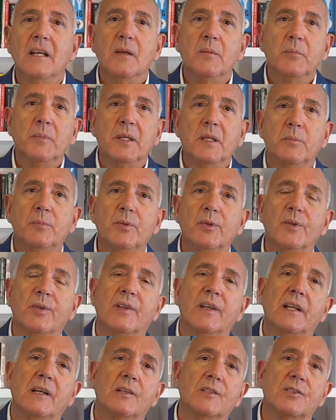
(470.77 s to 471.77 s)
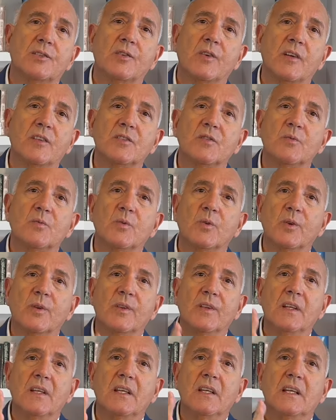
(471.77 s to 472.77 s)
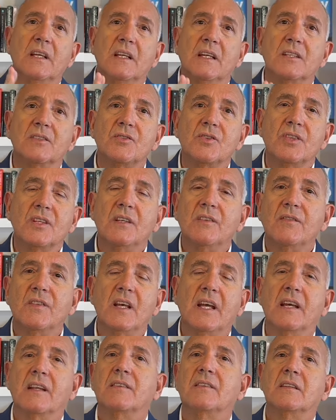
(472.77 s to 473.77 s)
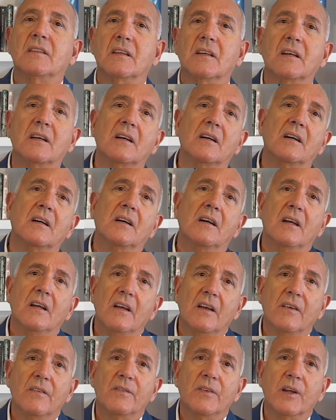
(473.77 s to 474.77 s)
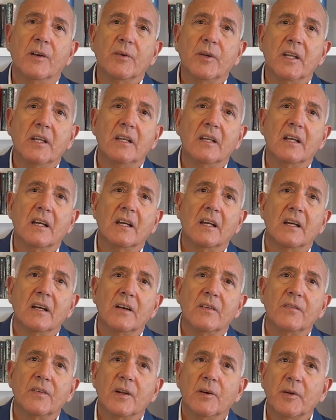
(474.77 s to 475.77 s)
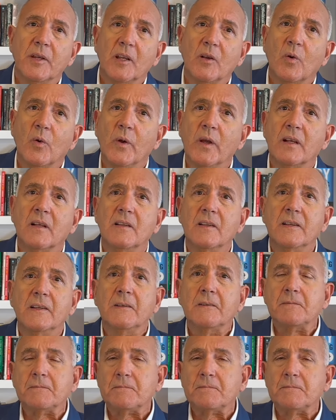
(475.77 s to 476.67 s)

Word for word: People that are trustworthy achieve that uh, very, uh, very quickly.